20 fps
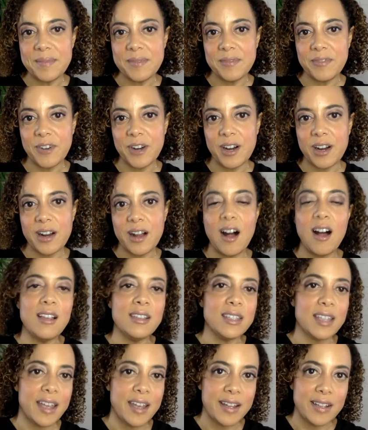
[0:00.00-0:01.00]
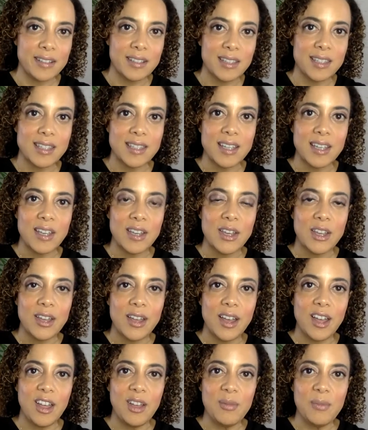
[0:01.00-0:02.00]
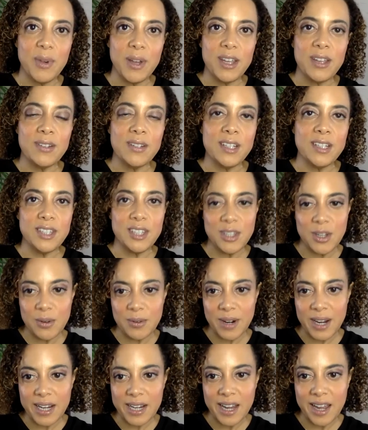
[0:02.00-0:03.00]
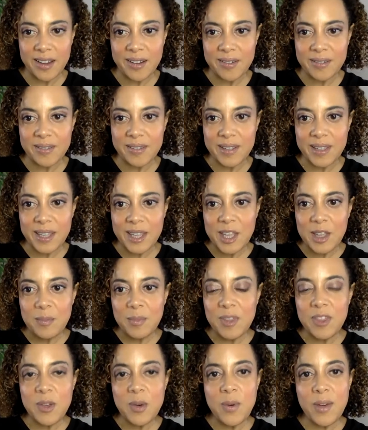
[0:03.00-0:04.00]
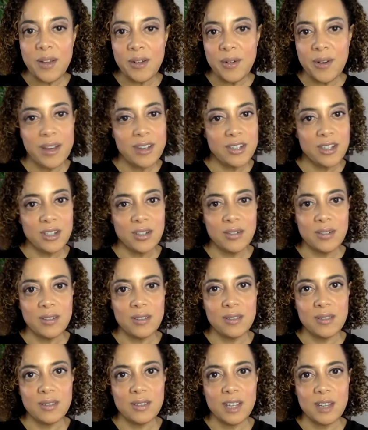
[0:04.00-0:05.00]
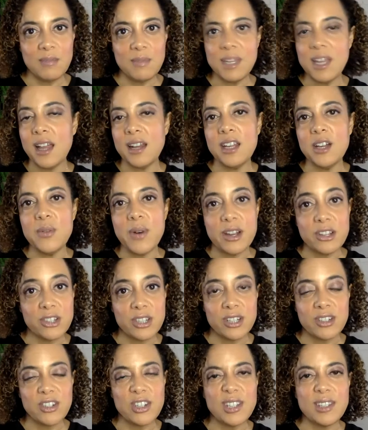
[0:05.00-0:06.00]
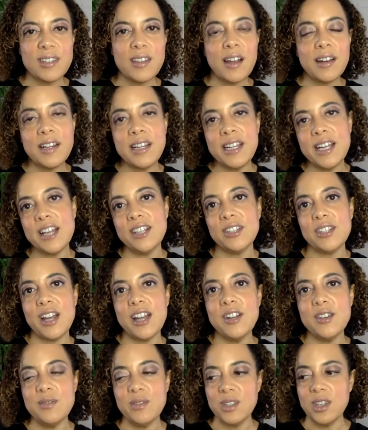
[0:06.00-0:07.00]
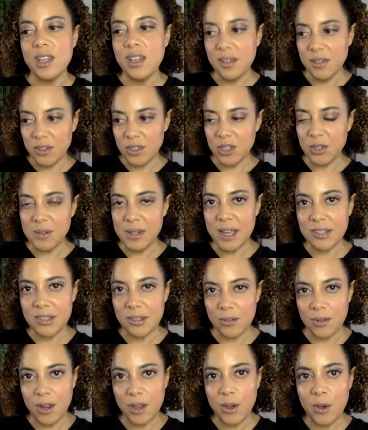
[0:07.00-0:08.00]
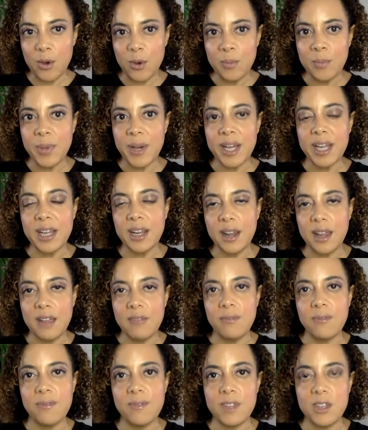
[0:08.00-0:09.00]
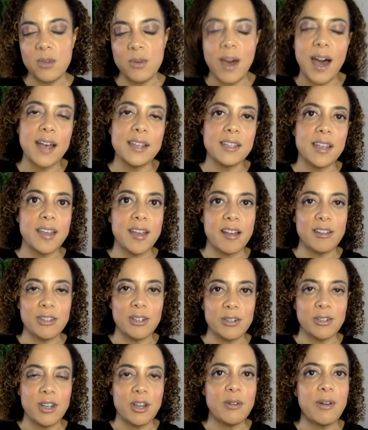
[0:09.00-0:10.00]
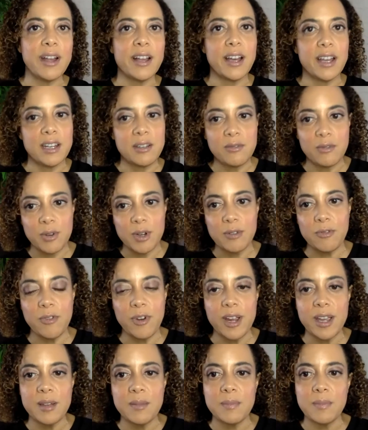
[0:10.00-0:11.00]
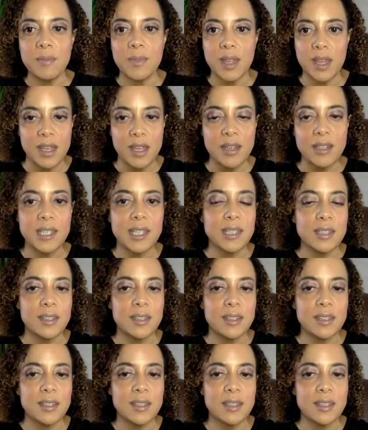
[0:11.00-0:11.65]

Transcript: For all signs, what you need to know right now. But the one question can be any question, just not a yes. I don't do yes or no, but if you ask a yes or no, I kind of reframe it